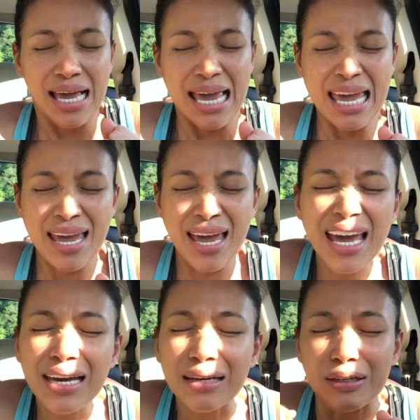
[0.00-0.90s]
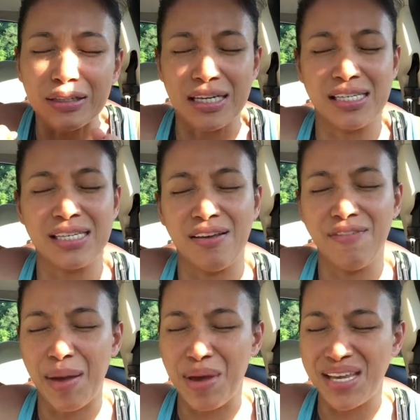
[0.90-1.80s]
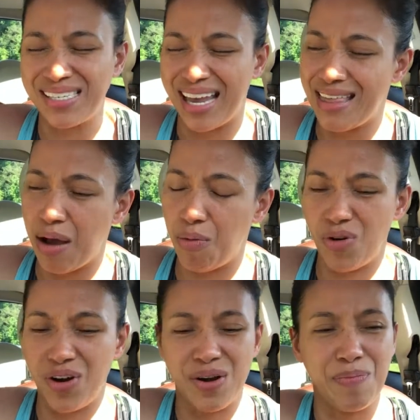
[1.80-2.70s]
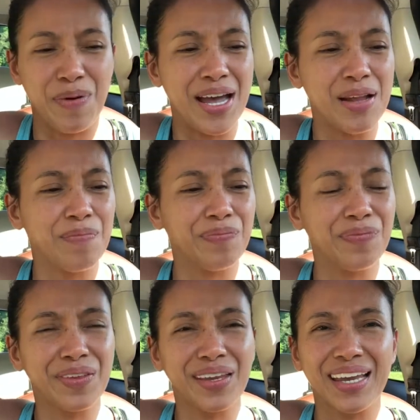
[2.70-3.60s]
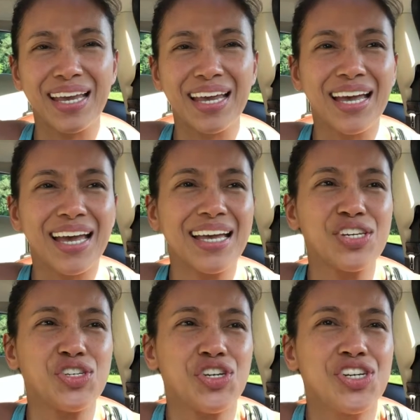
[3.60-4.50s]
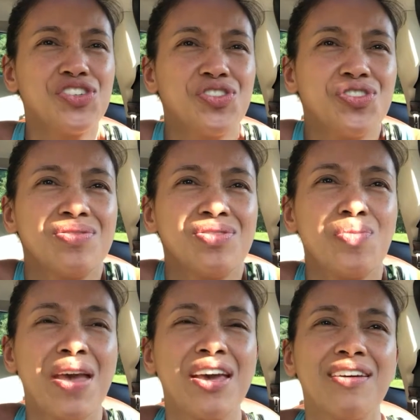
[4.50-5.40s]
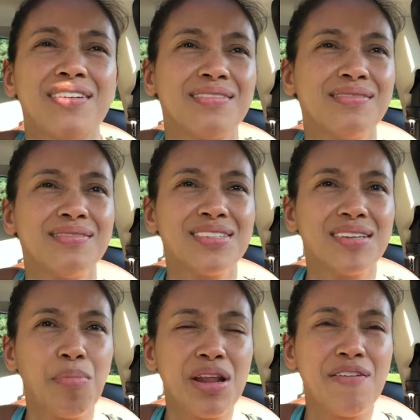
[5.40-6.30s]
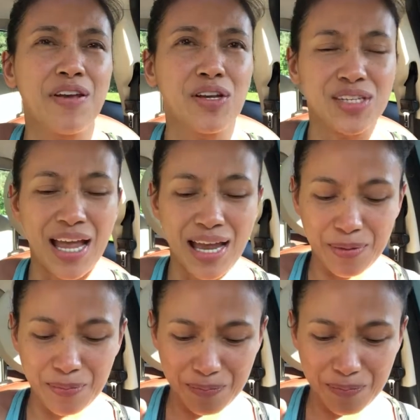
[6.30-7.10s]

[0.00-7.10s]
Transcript: healed, if I may say that word. But just to make somebody feels like,